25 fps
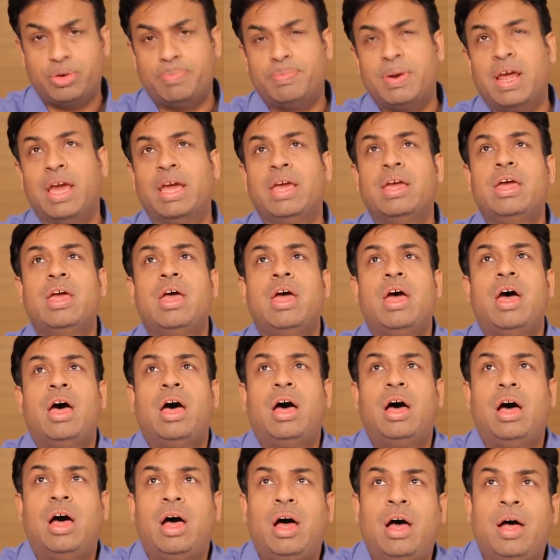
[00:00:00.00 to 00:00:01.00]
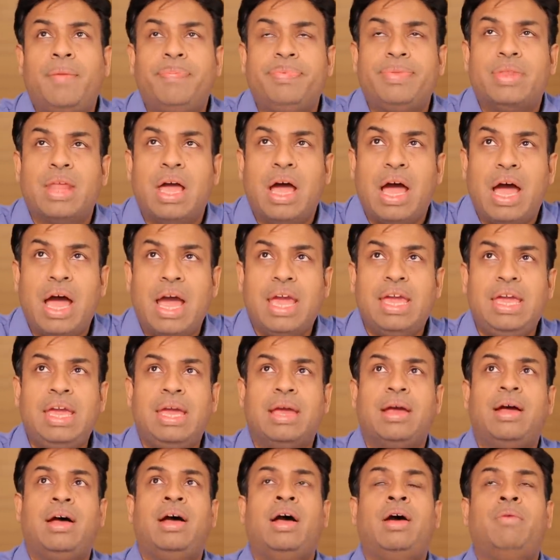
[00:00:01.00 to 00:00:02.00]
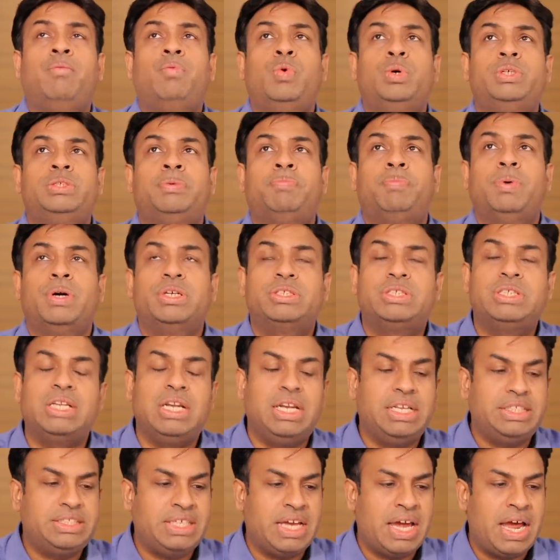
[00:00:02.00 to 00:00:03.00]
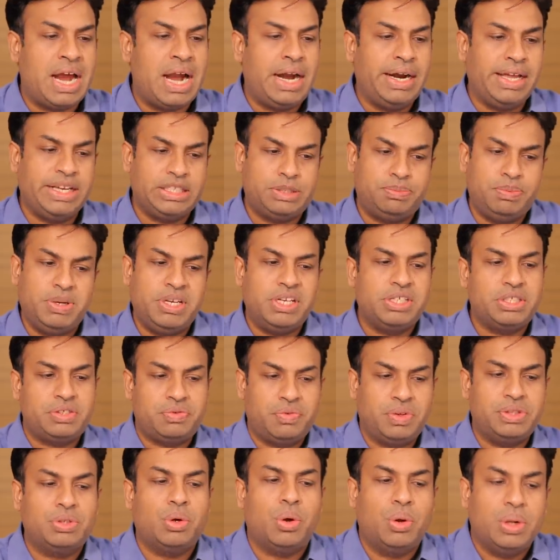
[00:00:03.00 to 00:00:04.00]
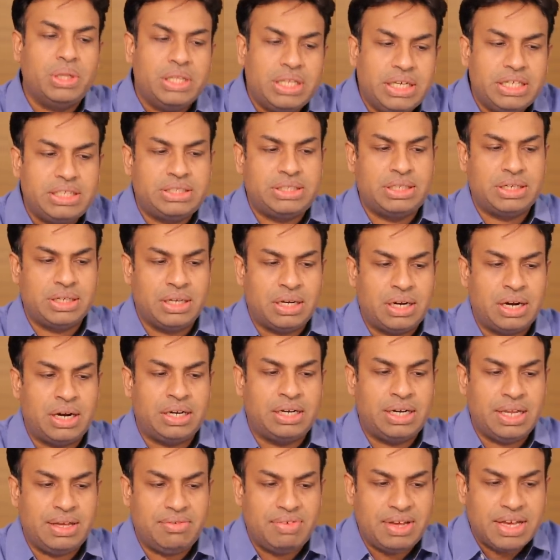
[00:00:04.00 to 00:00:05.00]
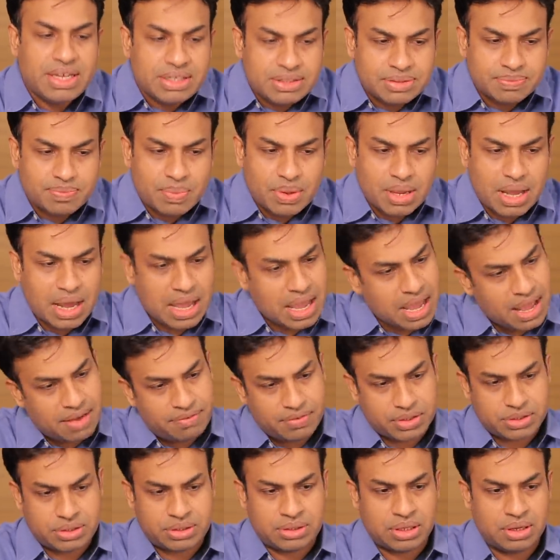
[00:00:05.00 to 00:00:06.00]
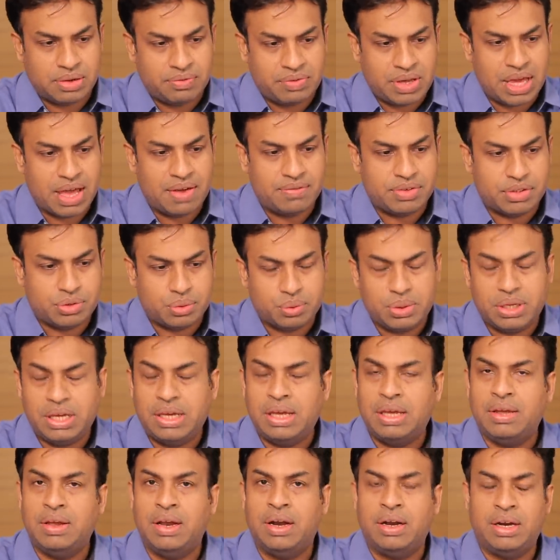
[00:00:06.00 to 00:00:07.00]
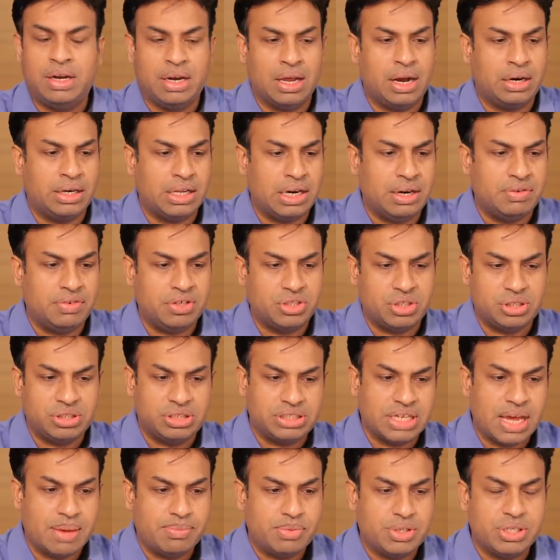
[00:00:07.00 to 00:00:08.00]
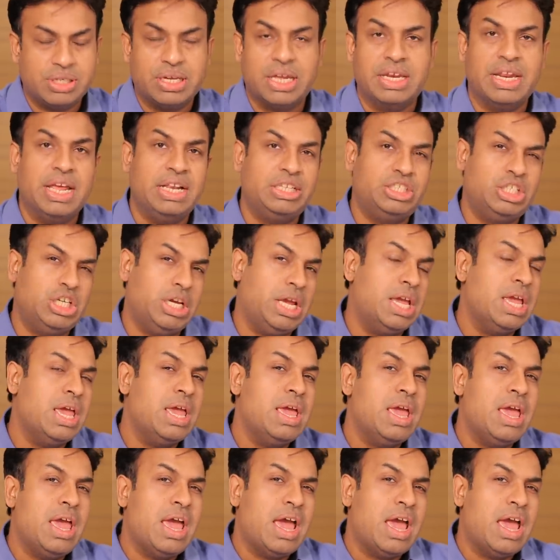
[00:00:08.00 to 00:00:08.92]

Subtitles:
reply. I would personally say I had experience with all these TVs. We have a Sony television, Samsung and LG.